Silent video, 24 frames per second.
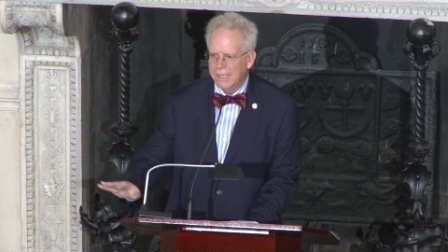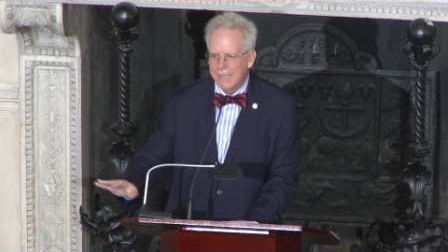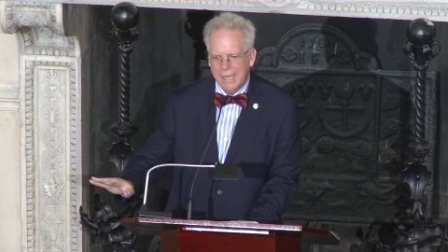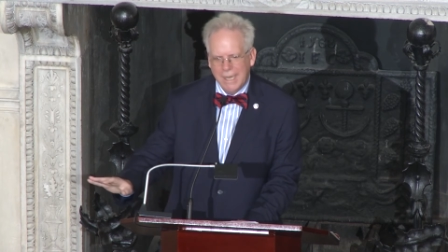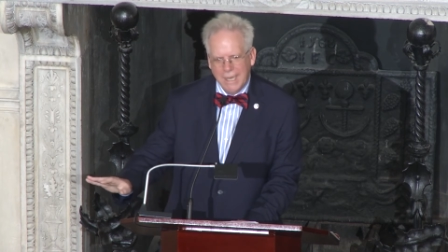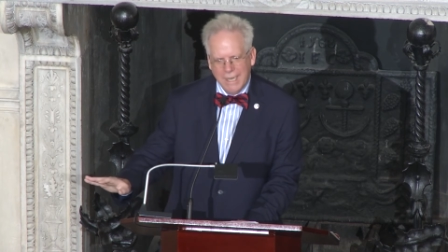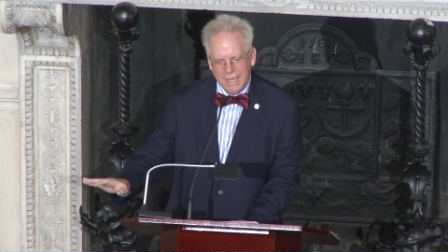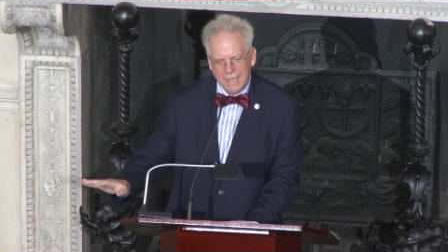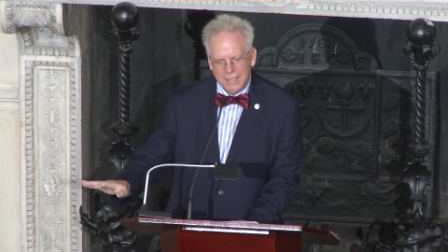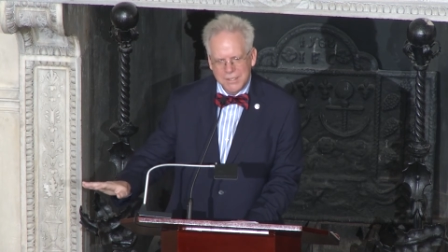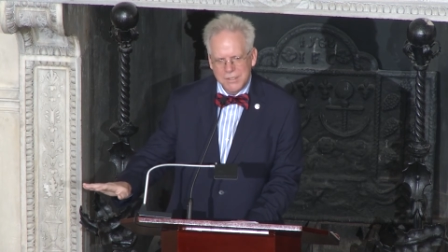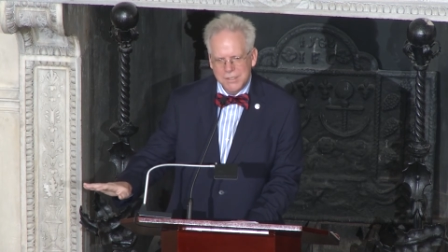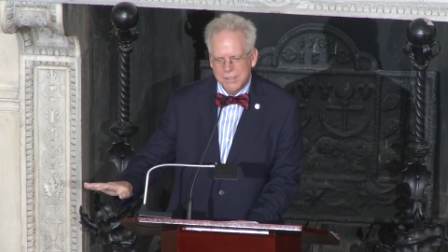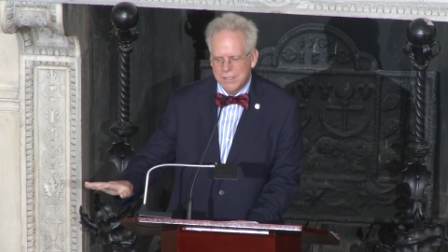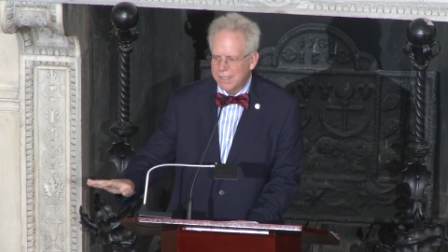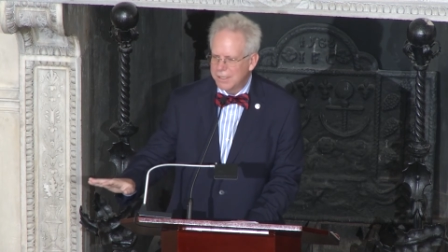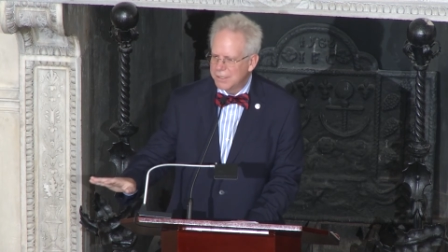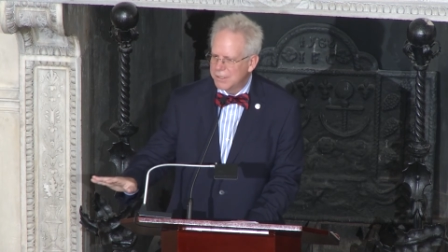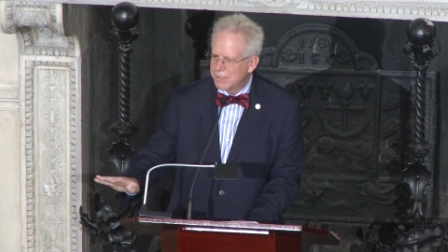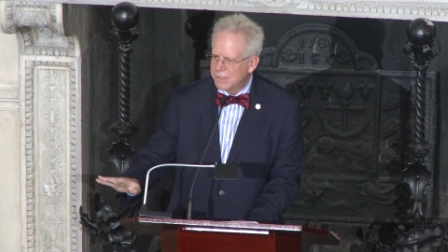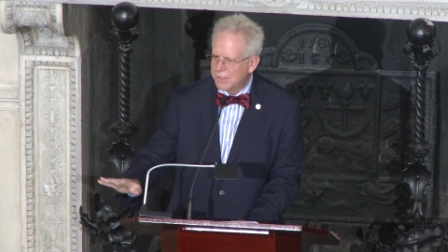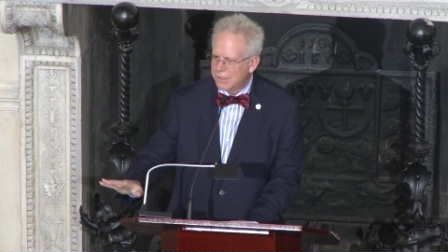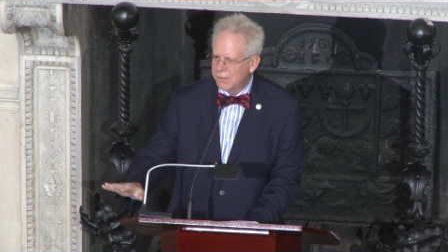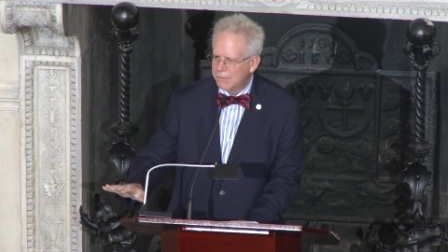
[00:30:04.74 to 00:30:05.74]
an
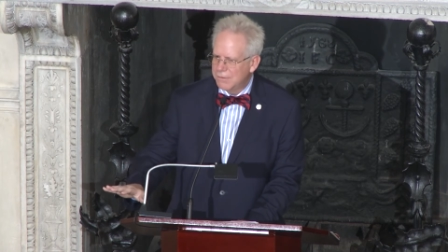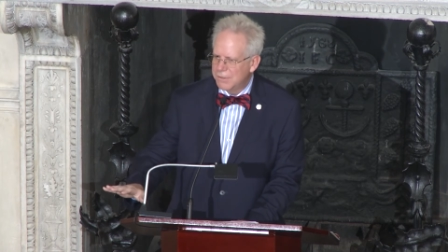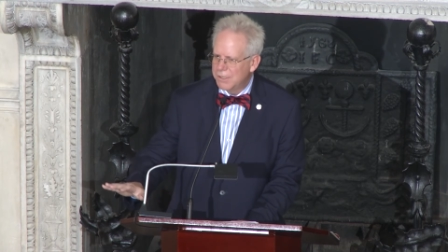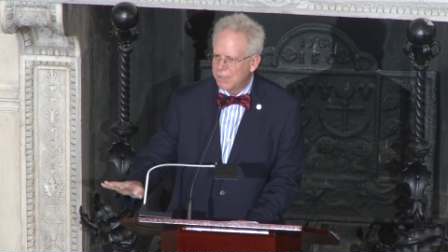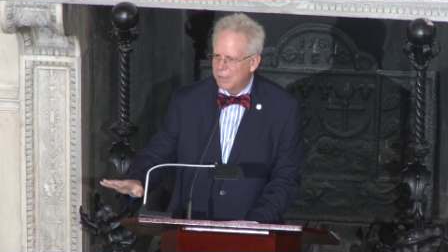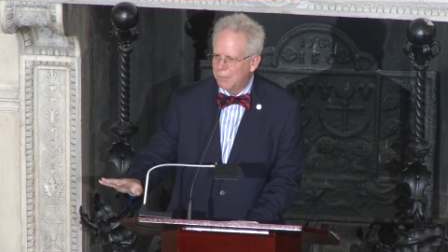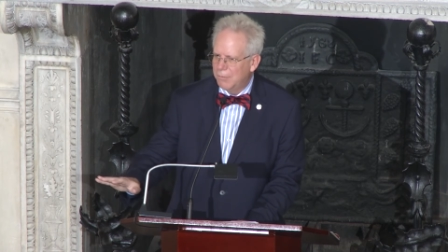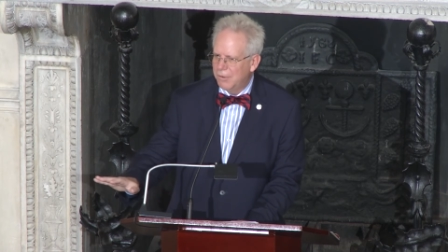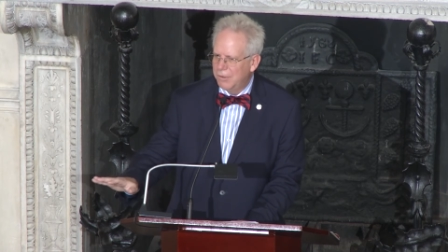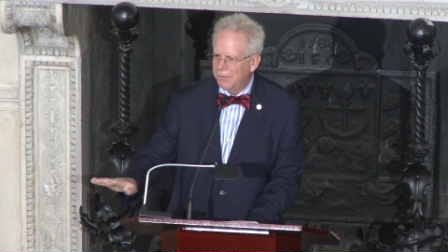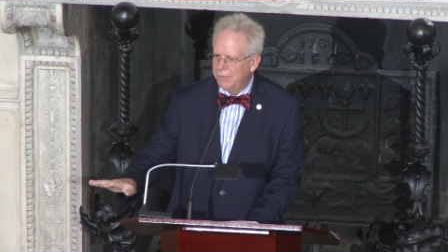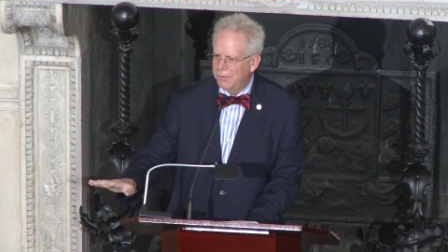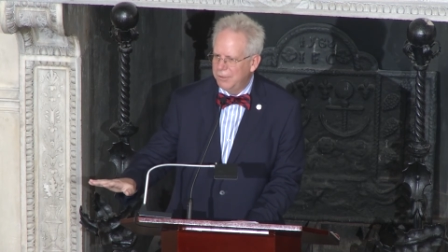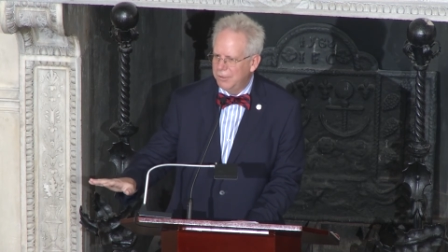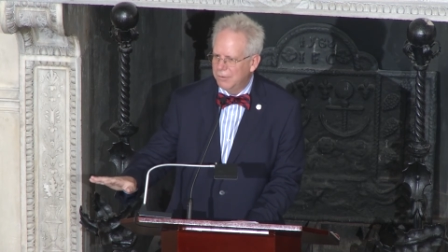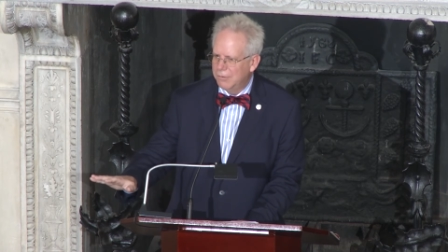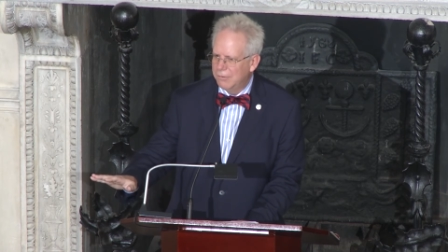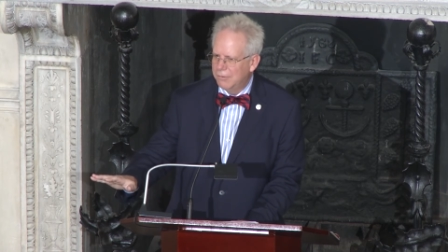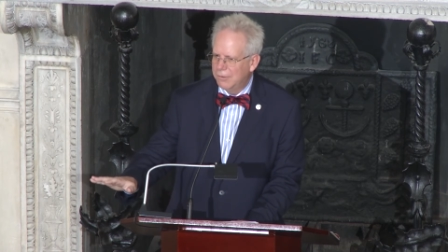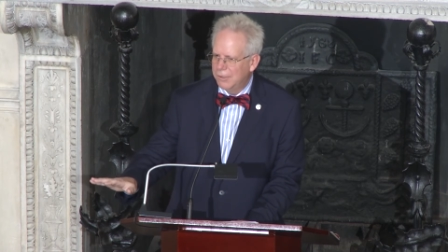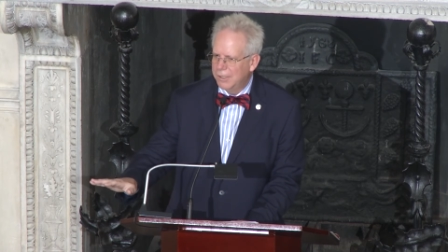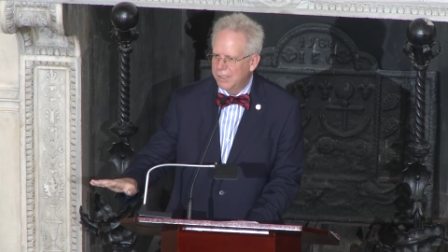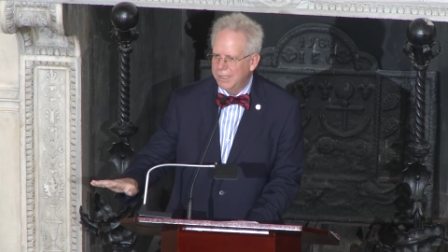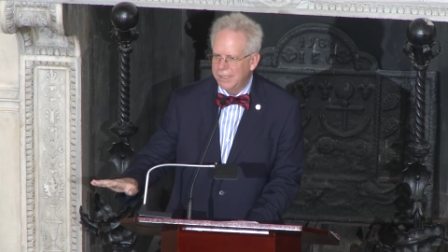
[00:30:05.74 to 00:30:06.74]
ancestor of someone, feel
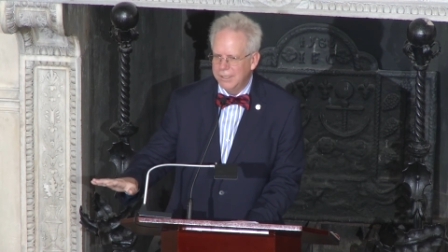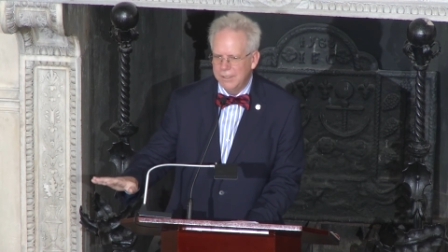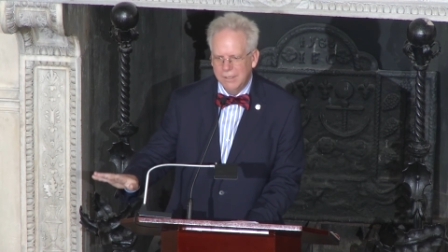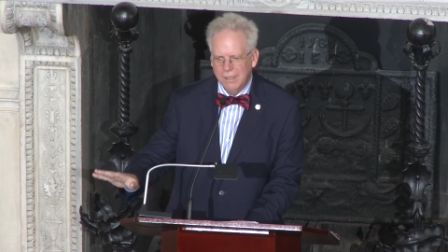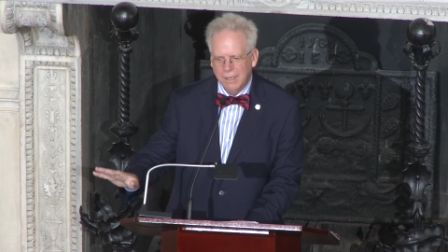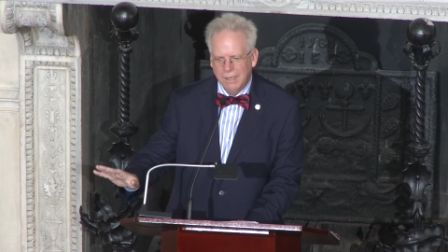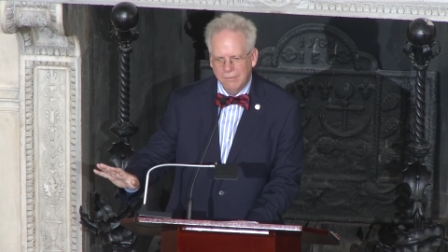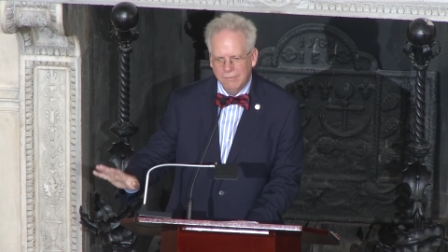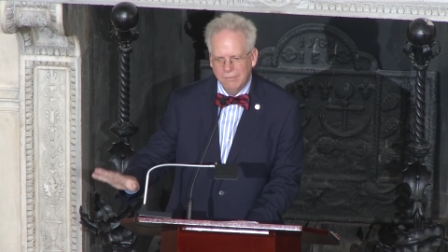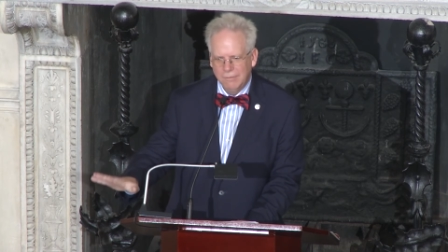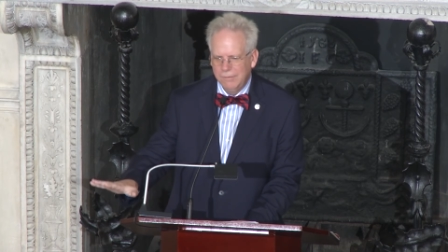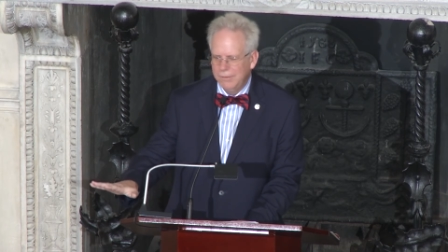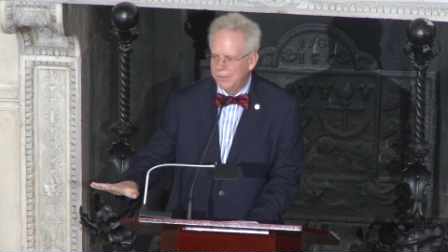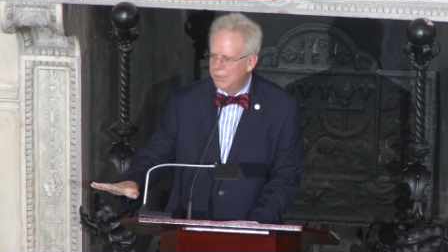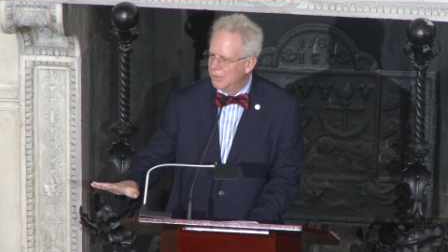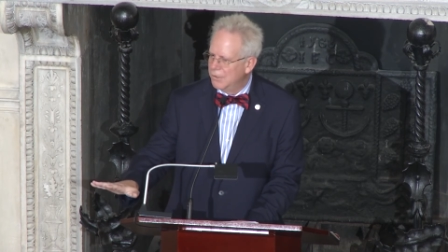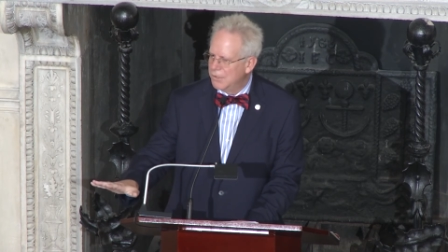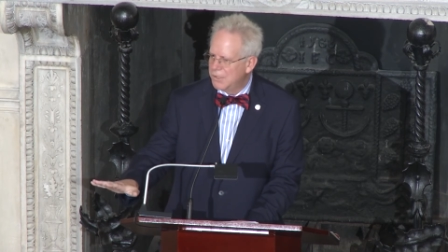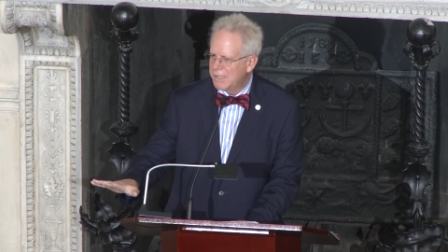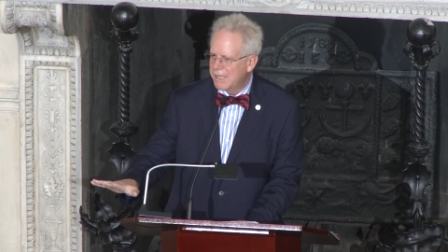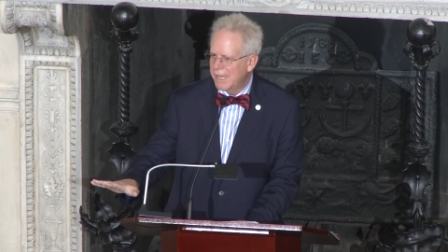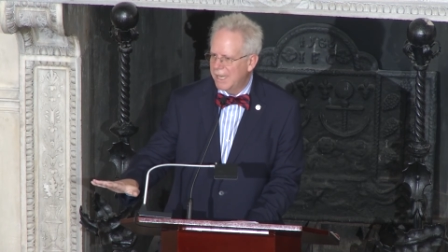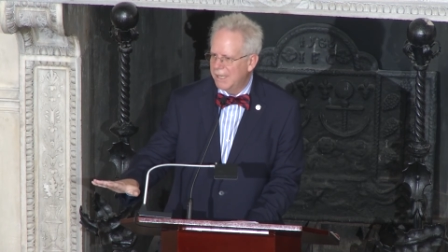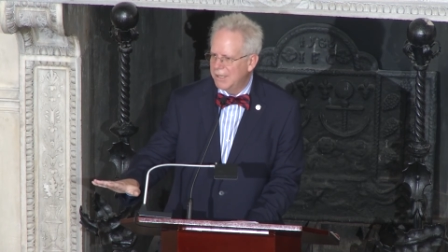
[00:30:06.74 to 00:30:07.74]
free to
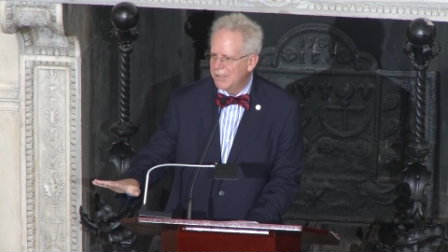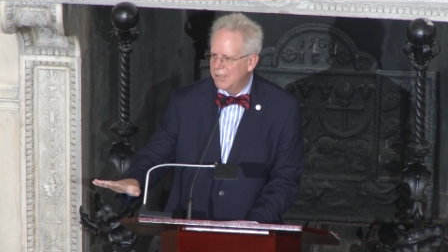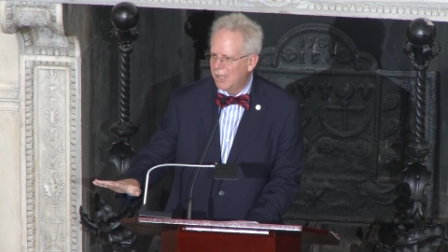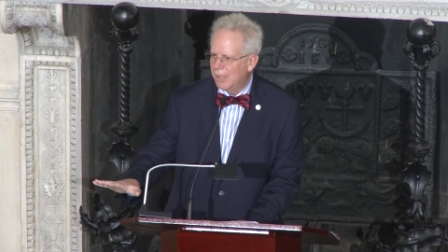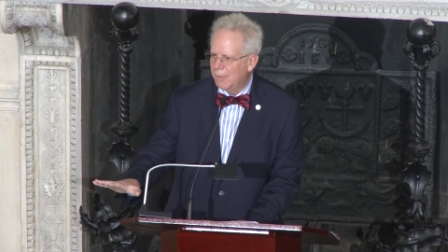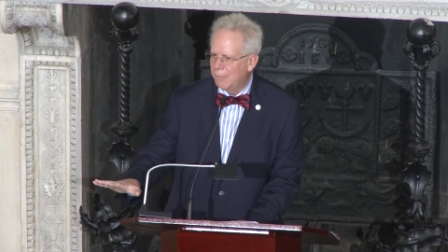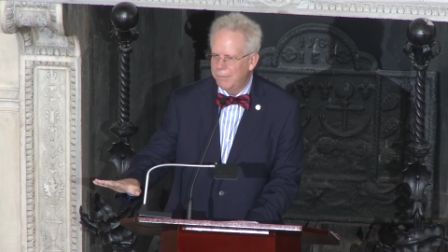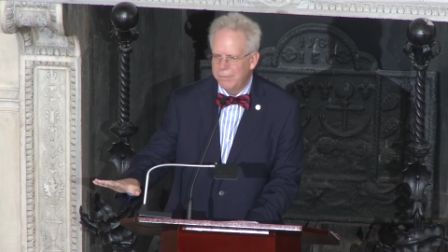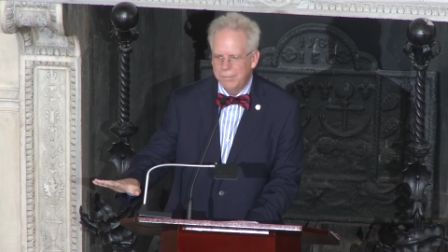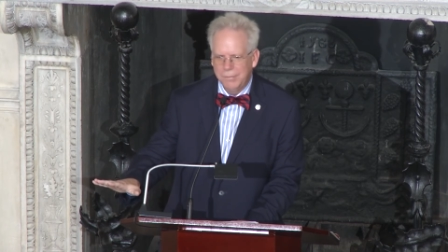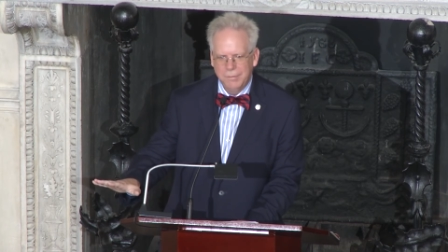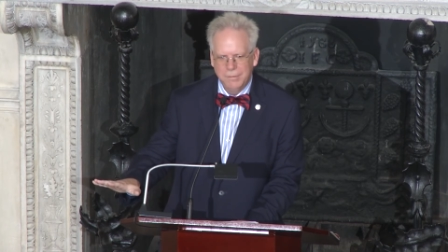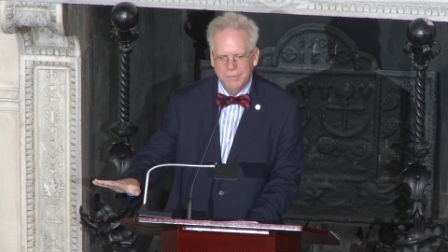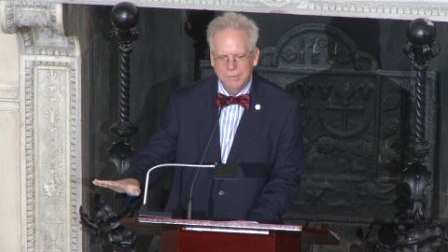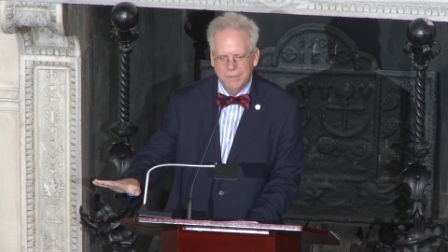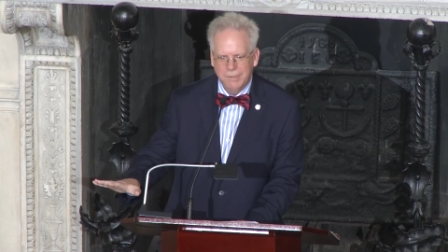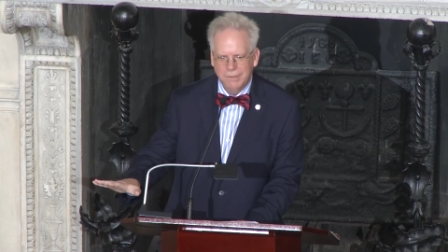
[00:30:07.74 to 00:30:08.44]
stand up